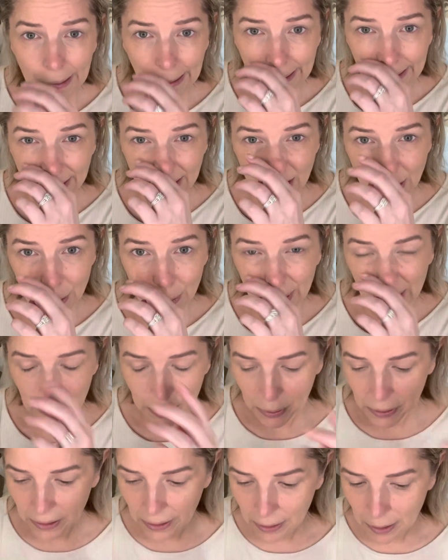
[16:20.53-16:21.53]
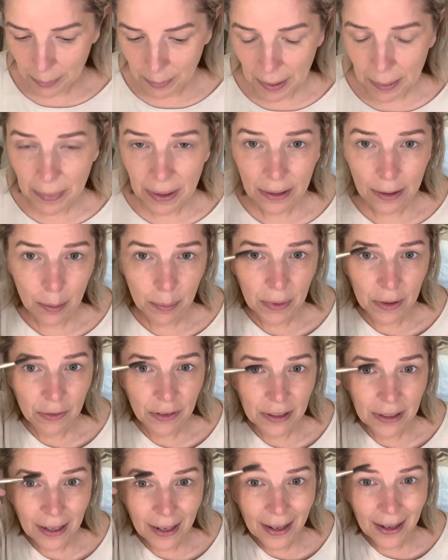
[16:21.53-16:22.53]
I enjoy putting on my makeup every
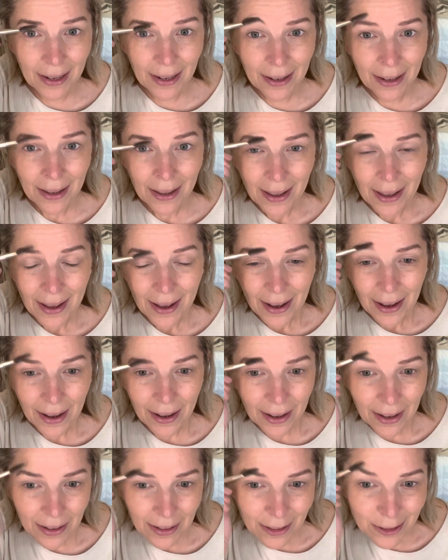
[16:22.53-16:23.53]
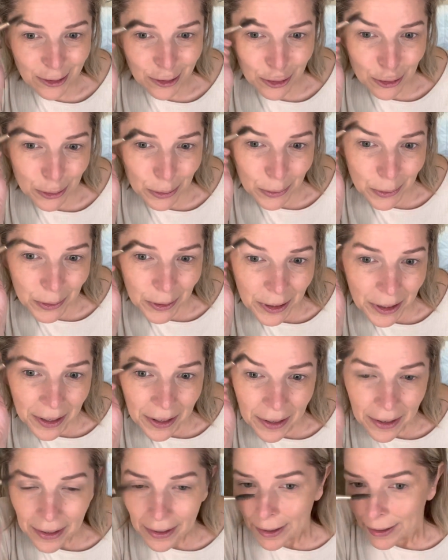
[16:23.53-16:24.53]
day. I
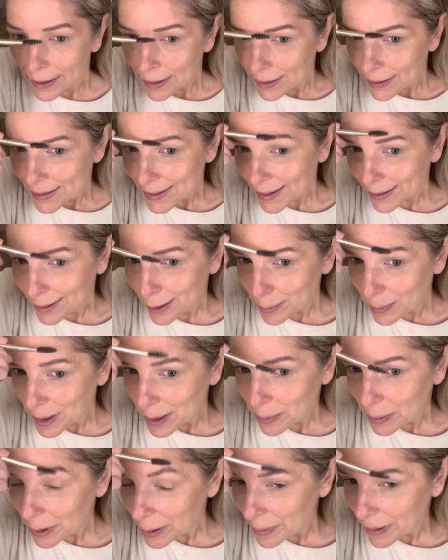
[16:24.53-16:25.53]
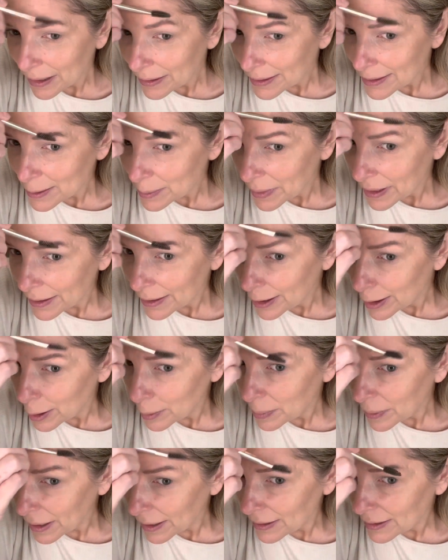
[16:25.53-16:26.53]
enjoy telling people about this makeup.
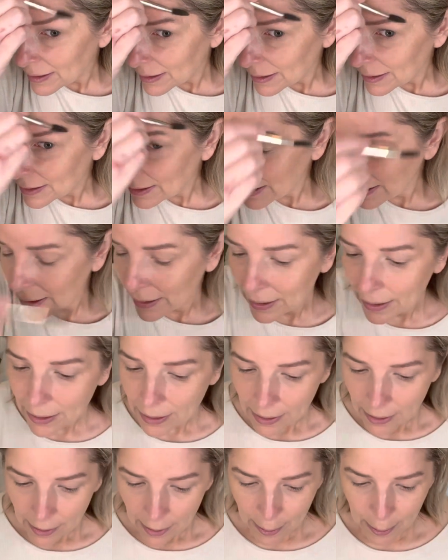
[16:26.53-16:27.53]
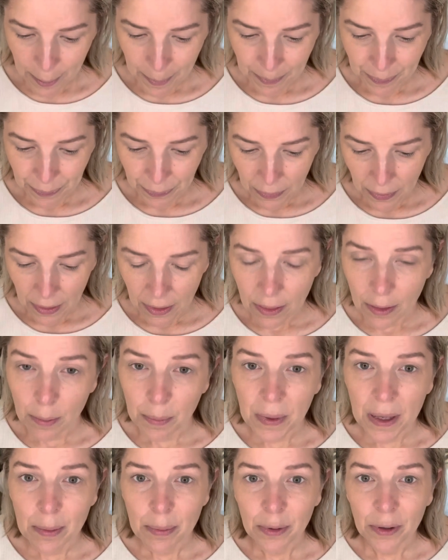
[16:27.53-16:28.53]
I think that the
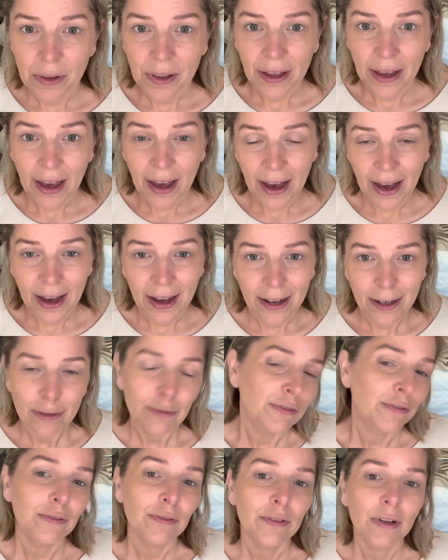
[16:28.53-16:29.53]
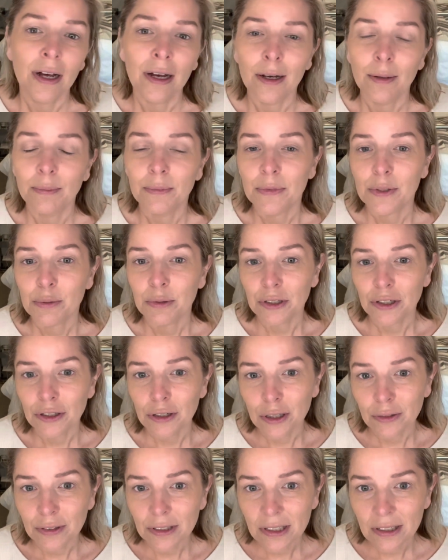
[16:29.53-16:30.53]
people that have switched
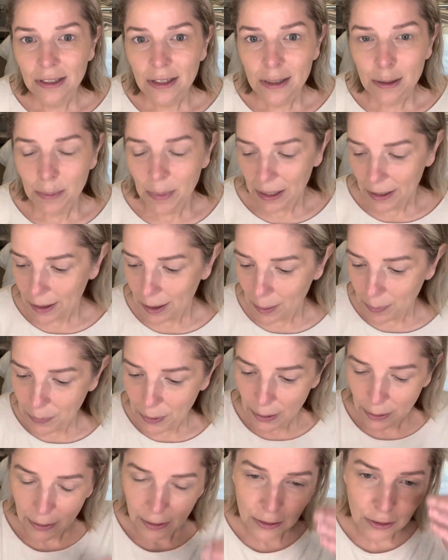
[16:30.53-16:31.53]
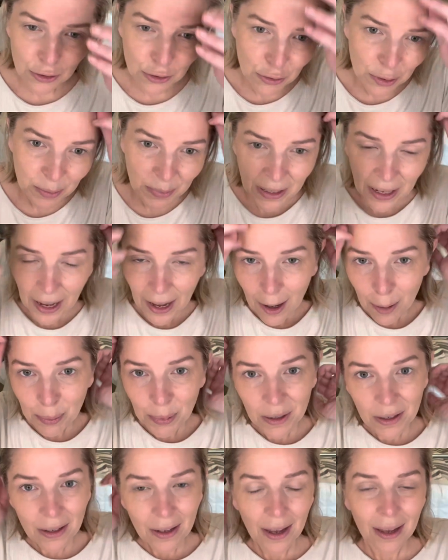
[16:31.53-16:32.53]
over to this makeup, they're extremely
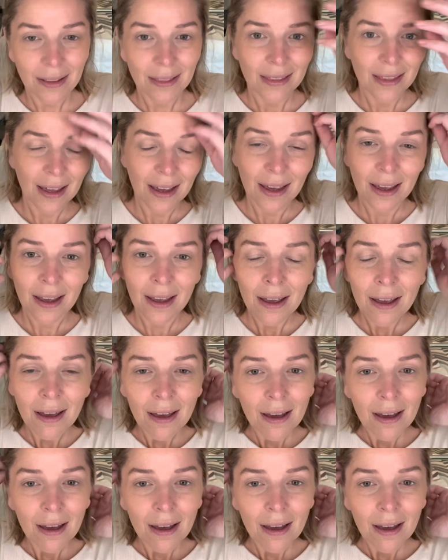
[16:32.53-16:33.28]
happy, and they